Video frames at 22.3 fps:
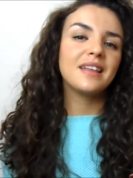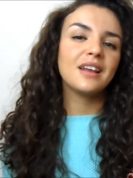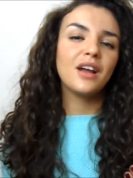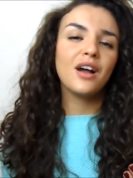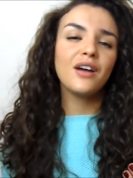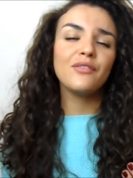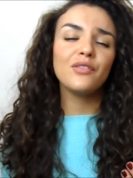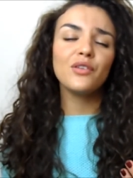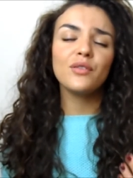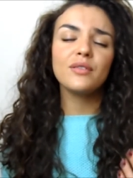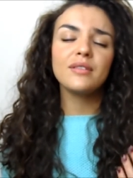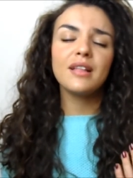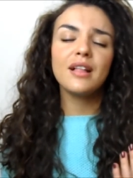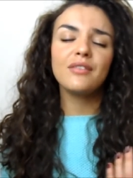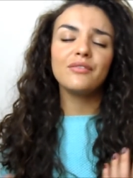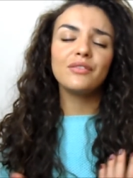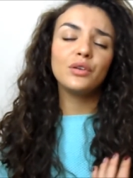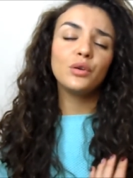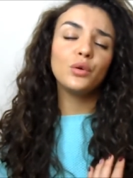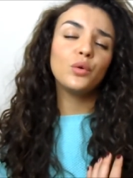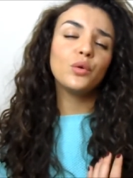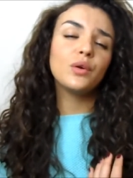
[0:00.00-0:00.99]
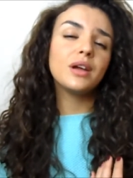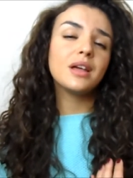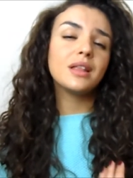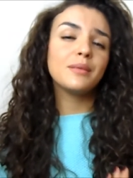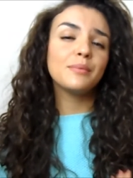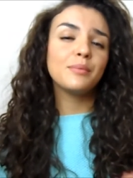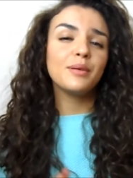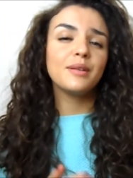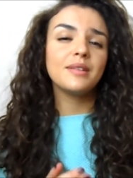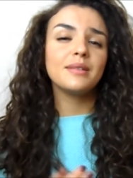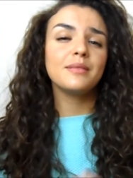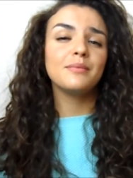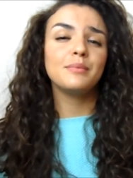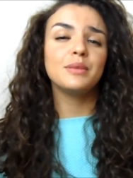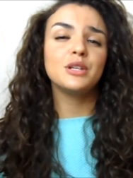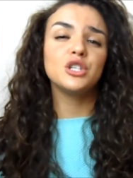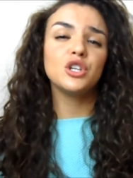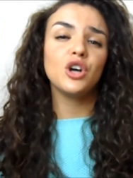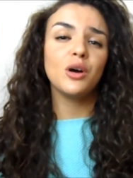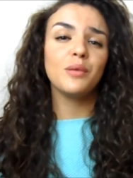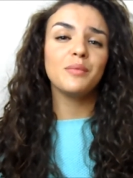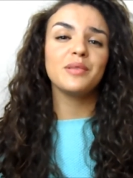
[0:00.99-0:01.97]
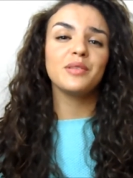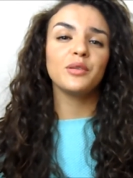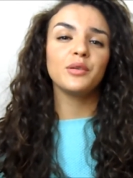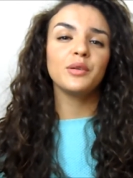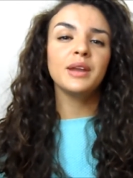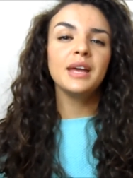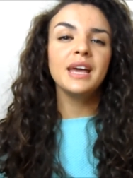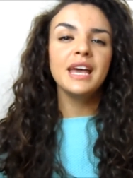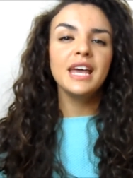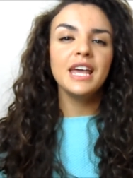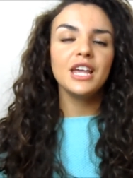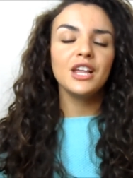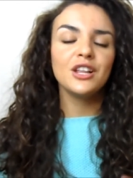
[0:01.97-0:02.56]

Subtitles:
and then cover yourself in oil and put some pajamas on?